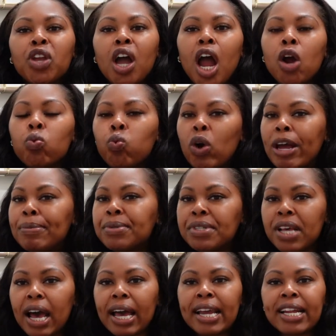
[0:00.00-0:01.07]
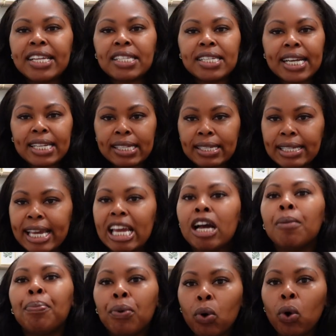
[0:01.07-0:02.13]
our website is an
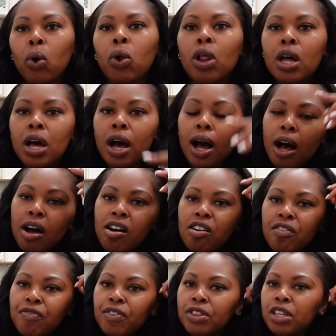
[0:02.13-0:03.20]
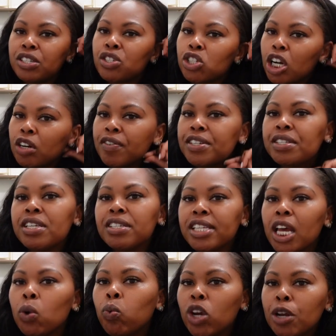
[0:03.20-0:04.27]
example of the services
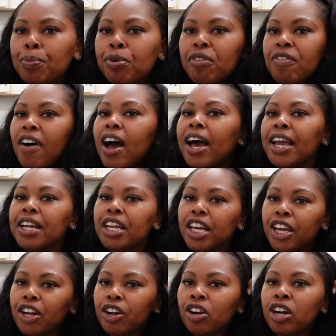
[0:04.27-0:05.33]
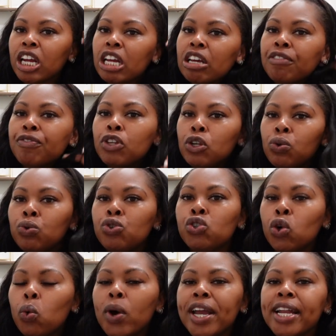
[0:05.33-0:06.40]
that we provide here if you
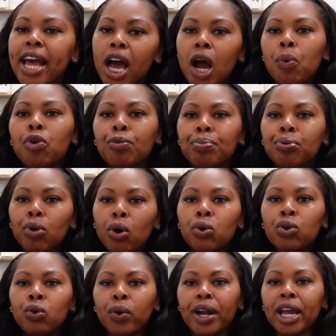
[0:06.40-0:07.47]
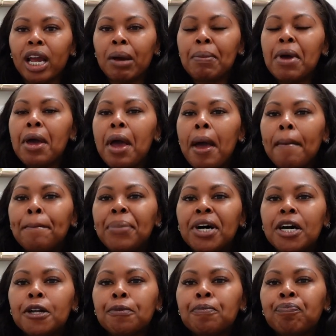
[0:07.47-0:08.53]
join our program.
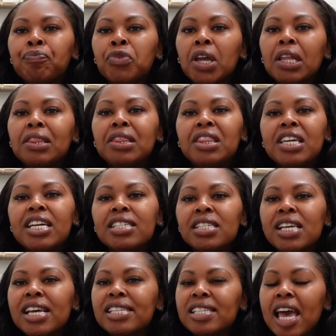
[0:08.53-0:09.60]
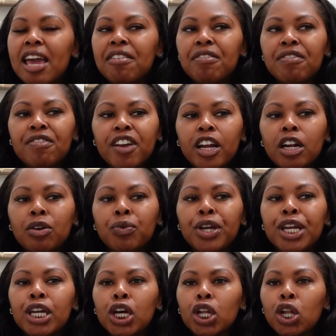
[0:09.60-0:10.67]
But this is a
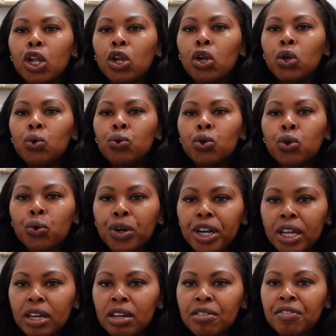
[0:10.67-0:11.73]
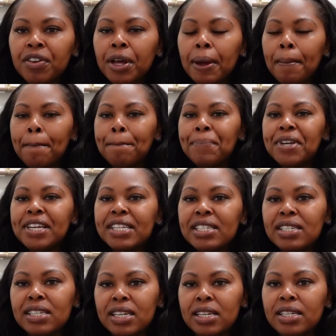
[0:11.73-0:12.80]
very lucrative
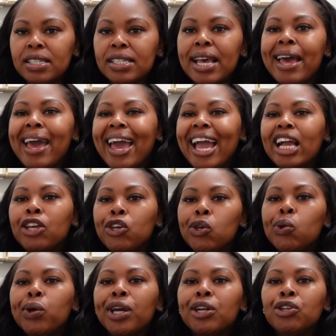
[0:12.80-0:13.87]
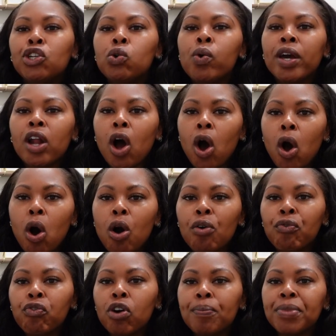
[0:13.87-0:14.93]
business, and you can do it all
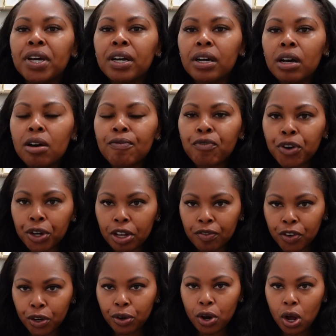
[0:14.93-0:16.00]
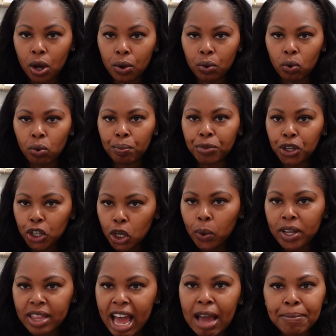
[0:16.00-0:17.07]
from the comfort of your home. You know
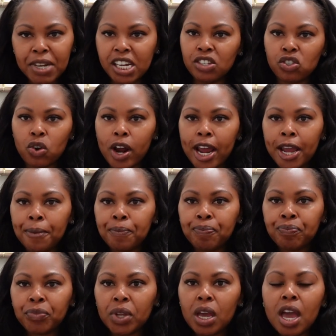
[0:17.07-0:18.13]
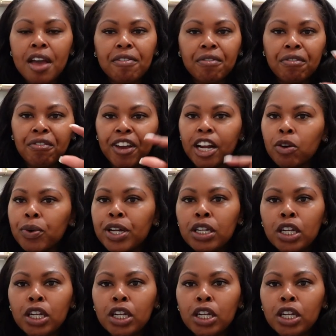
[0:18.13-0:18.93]
what that means, right? Very